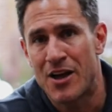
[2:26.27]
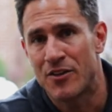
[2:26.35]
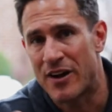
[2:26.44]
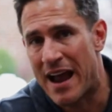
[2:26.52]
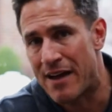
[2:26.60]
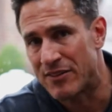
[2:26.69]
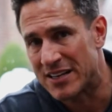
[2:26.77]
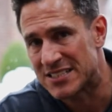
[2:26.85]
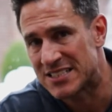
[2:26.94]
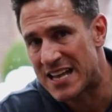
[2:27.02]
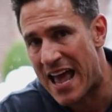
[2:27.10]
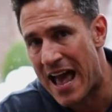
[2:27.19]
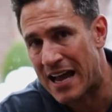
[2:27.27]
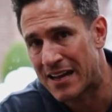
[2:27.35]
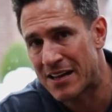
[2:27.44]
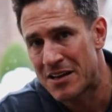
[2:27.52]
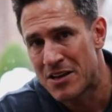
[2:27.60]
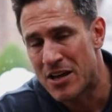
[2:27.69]
they're having a
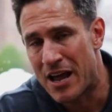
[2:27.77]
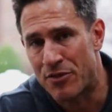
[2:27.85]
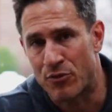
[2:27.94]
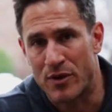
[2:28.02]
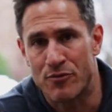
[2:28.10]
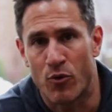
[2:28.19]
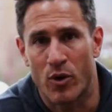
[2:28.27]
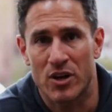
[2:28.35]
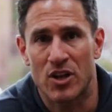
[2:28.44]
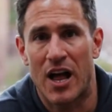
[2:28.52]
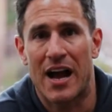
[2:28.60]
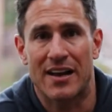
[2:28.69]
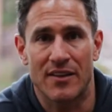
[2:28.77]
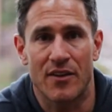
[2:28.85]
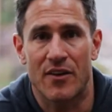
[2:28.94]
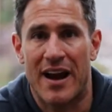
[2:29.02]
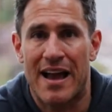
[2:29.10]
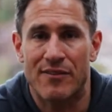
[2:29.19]
snack at 3, 4 o'clock, and
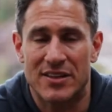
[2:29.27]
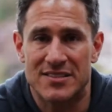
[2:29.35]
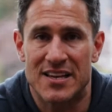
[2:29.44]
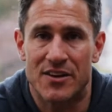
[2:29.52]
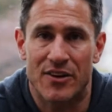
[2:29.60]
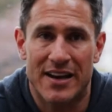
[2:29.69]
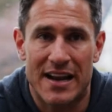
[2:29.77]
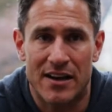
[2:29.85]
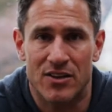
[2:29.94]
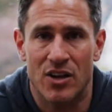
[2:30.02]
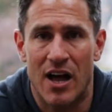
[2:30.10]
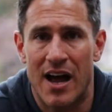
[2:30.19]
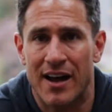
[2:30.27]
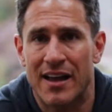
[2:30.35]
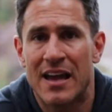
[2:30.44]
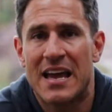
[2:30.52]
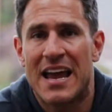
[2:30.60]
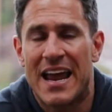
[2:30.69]
then they're having dinner at 8 o'clock.